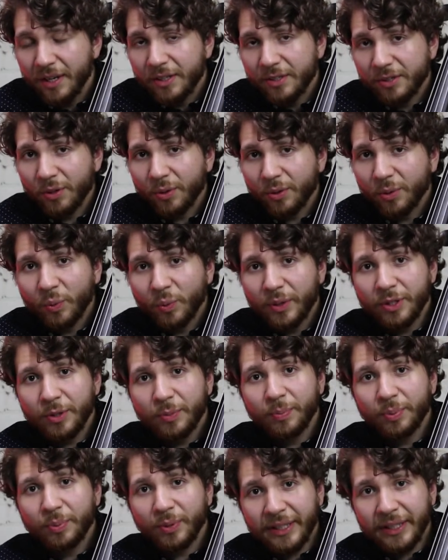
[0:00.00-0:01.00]
So when you
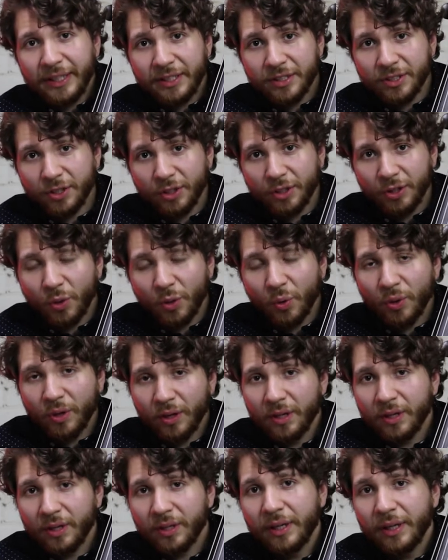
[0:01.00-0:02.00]
bring it to
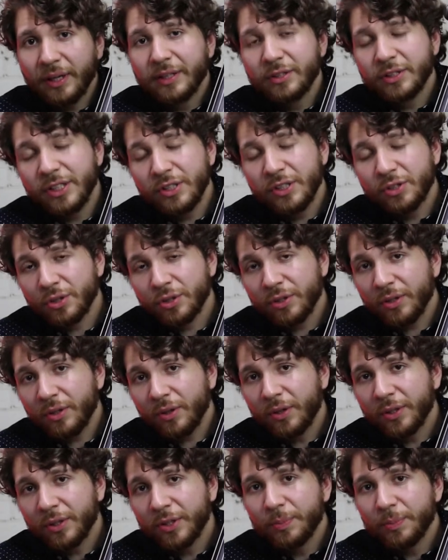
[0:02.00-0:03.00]
your teacher
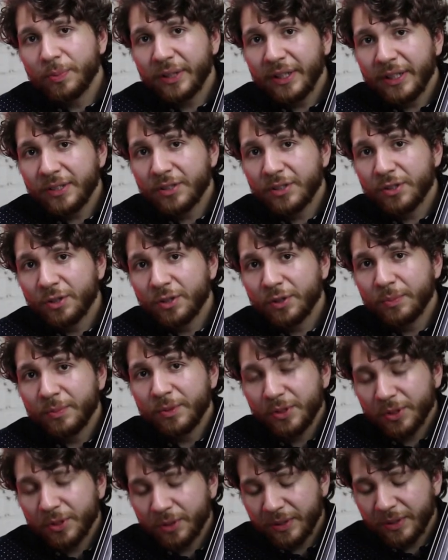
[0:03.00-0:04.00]
or you bring it to your
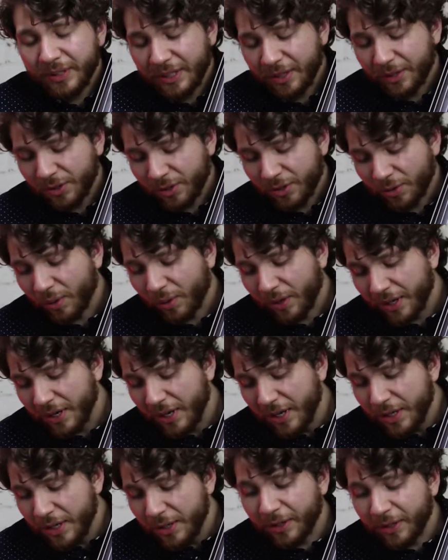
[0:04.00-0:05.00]
music retail store,
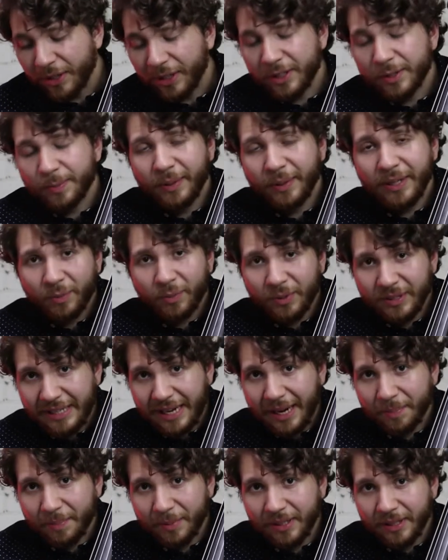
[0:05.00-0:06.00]
you can explain what's
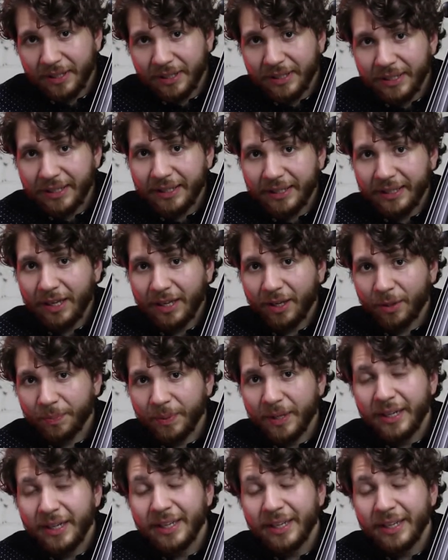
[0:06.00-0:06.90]
happened and they can help